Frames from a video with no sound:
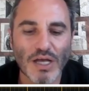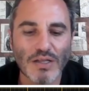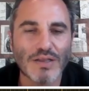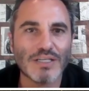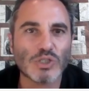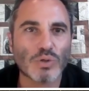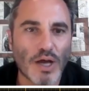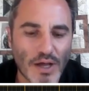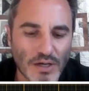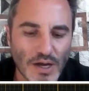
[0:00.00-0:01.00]
It, this,
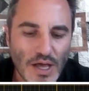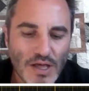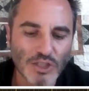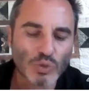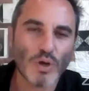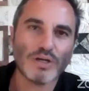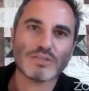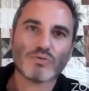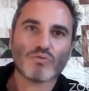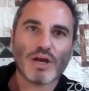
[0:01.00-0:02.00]
um, this one
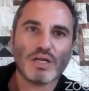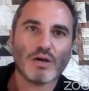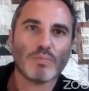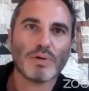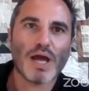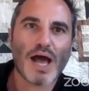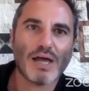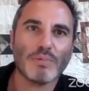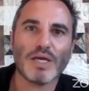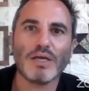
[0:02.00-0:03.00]
is right here
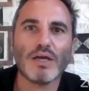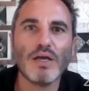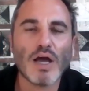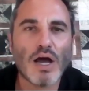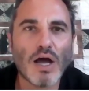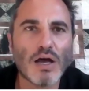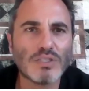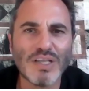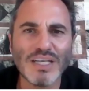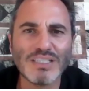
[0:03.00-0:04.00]
behind me. Uh, do